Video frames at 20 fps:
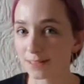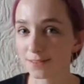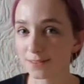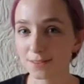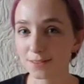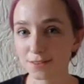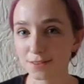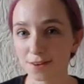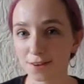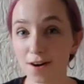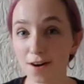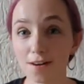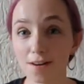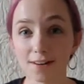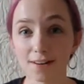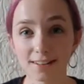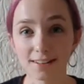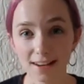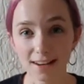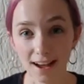of straw are
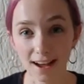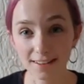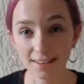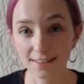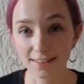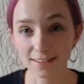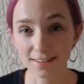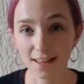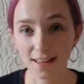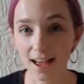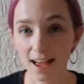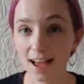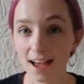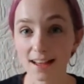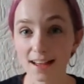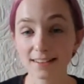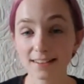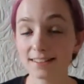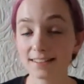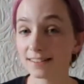attached to the
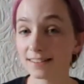hand